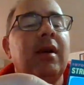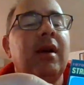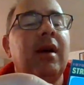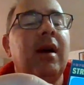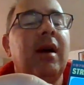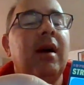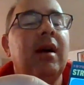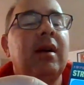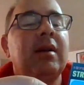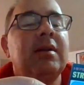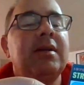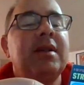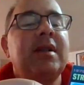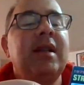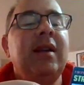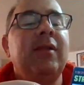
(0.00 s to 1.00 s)
Uh,
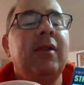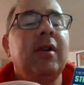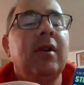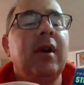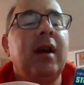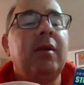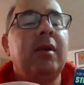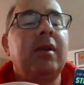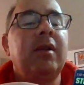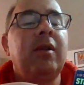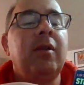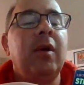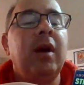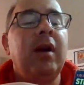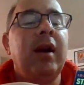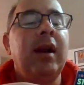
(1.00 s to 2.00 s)
Seaver led with
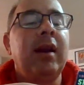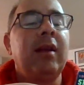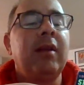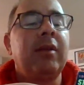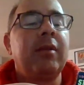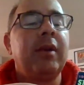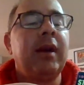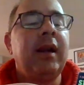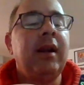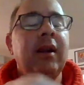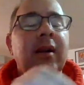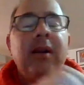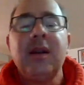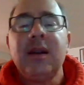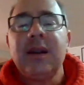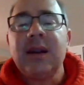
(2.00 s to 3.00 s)
283,
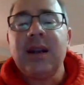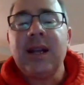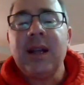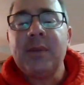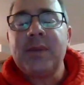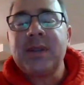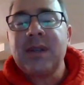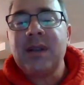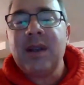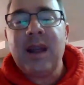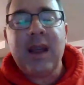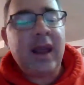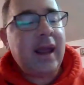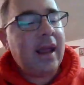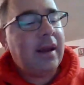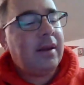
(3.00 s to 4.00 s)
Gibson
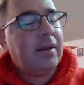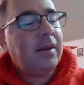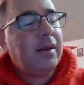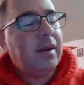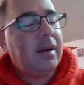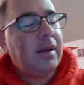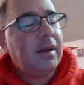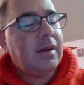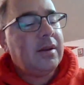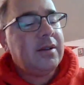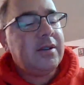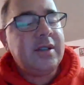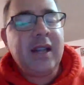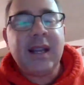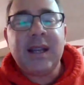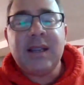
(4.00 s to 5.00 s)
and
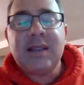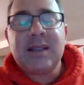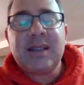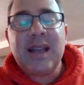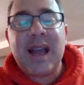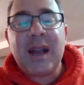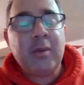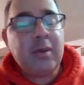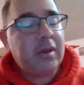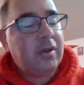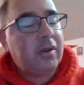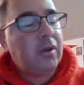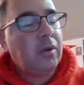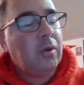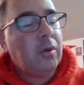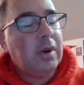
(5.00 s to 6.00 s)
Jenkins tied with
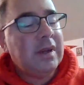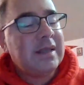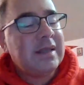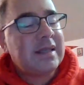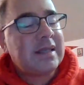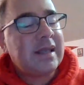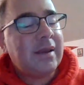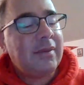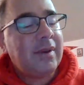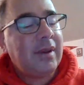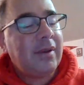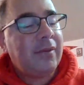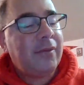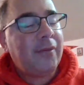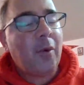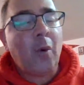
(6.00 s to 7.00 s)

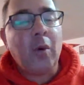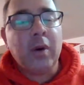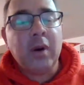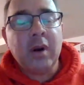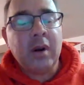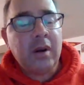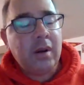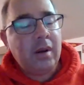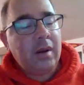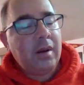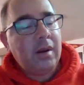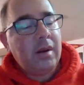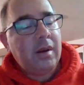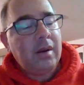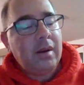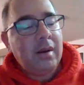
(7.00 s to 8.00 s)
274.
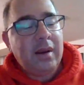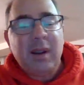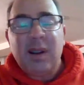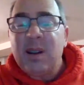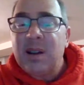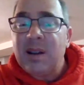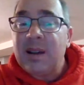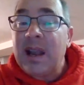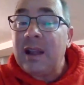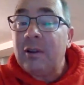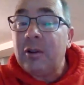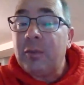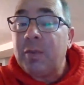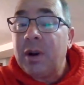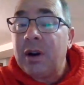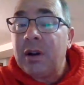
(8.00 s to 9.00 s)

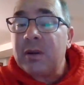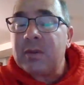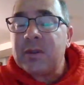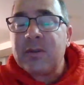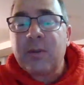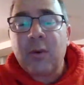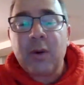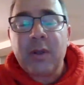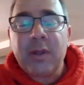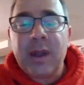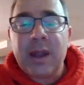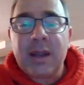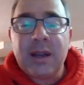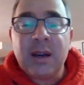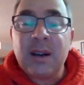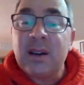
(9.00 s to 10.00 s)
Gaylord Perry was fourth
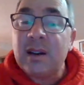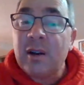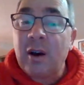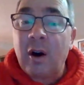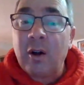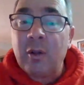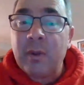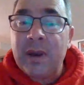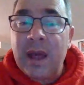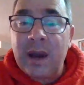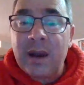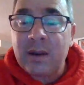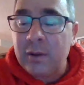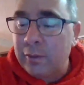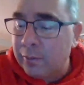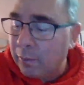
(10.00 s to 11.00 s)
that year, all the way down at
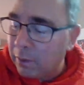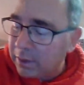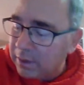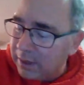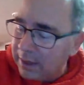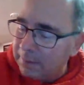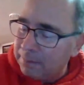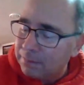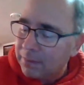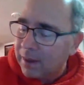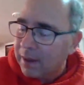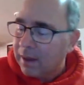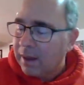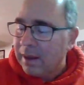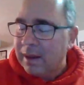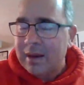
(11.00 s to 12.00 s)
214.
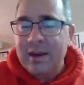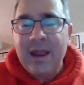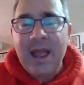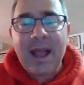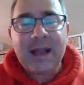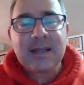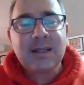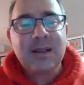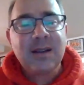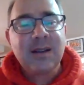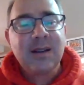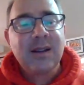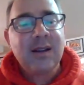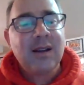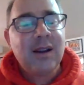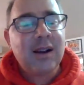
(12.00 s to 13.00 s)
Next,
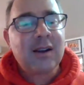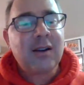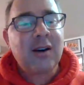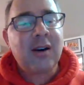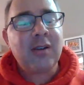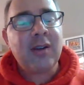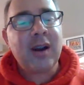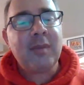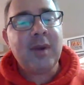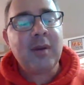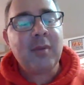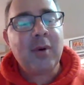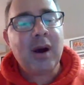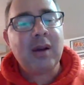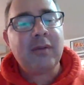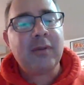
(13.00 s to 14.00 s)
a card that I've been
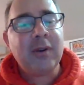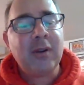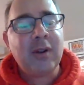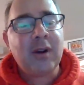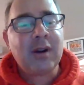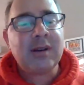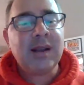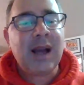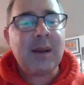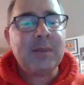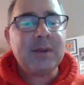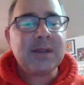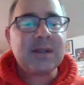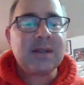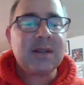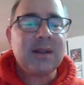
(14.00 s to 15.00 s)
wanting for a long time
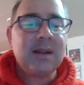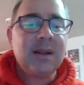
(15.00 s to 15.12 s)
is